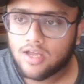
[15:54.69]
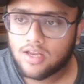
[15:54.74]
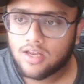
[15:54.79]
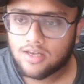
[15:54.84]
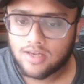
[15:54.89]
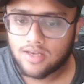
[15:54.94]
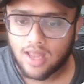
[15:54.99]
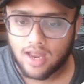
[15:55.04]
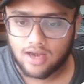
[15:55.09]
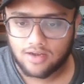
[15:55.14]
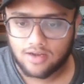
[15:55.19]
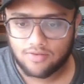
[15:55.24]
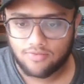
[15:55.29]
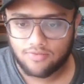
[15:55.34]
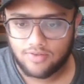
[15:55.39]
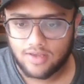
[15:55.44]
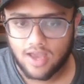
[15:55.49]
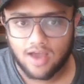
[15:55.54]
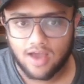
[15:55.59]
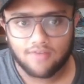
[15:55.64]
that
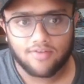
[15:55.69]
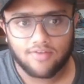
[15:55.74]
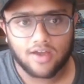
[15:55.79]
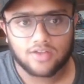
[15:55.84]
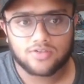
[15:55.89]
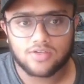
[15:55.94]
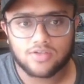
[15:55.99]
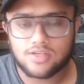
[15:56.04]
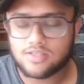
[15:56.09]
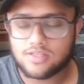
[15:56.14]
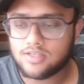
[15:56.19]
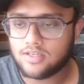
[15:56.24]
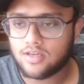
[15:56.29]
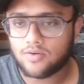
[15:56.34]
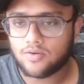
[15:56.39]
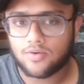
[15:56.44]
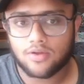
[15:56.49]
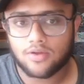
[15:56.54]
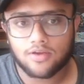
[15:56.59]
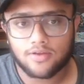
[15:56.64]
we have actually seen
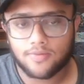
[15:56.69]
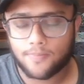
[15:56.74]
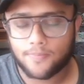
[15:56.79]
out here.